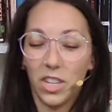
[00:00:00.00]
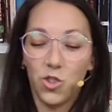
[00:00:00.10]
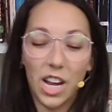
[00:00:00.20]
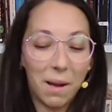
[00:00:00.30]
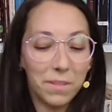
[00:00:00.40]

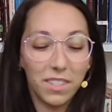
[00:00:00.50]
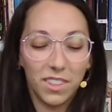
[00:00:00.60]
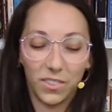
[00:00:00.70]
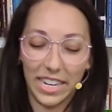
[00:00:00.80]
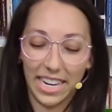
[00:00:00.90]
Chapter
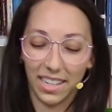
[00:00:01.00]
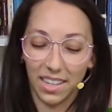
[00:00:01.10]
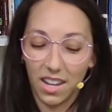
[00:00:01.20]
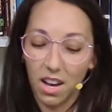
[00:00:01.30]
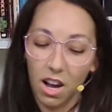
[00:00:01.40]
3.
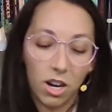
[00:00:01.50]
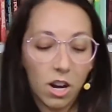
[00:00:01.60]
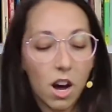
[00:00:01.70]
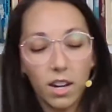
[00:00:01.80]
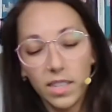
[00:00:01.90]
A
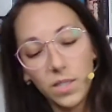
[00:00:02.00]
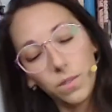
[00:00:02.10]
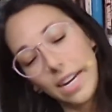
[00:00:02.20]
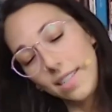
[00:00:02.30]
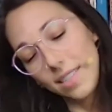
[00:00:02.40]
Caucus
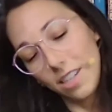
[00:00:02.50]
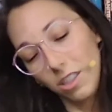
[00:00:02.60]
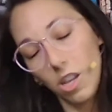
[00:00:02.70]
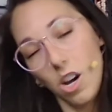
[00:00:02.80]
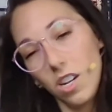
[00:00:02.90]
Race and a
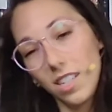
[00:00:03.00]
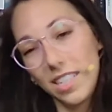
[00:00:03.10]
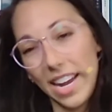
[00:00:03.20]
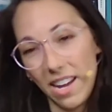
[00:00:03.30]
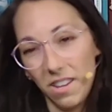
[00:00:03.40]
Long
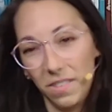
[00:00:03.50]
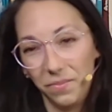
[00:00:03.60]
Tail.